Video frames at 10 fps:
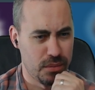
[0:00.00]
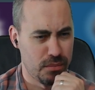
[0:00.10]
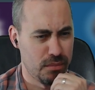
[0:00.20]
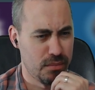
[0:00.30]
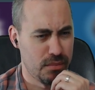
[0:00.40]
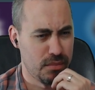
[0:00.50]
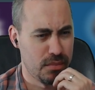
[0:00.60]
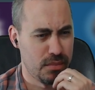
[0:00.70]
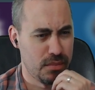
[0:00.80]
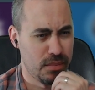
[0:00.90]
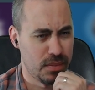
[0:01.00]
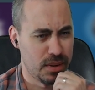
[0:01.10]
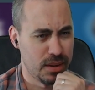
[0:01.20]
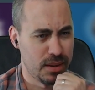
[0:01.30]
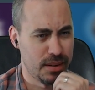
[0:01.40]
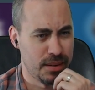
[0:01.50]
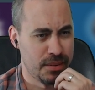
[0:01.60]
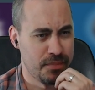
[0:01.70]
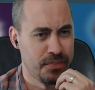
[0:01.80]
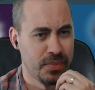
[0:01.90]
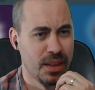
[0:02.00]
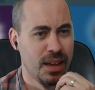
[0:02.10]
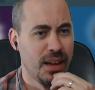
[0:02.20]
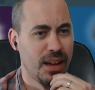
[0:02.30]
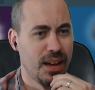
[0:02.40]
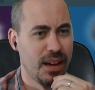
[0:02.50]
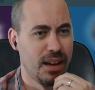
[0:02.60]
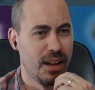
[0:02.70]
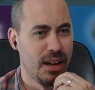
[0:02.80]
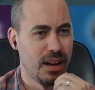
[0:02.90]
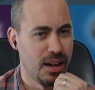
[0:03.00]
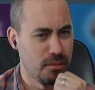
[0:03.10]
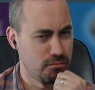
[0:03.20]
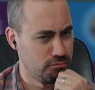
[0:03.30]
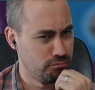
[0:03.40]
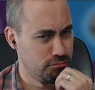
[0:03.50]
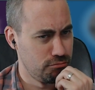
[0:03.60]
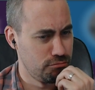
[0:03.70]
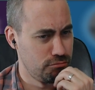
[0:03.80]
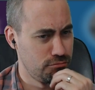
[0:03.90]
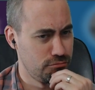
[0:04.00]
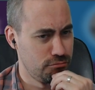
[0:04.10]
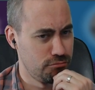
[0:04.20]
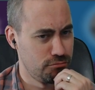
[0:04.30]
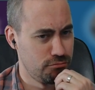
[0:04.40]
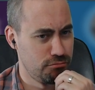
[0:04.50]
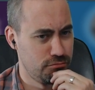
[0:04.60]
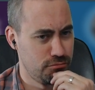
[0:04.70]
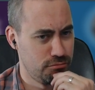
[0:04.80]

Nobody speaks.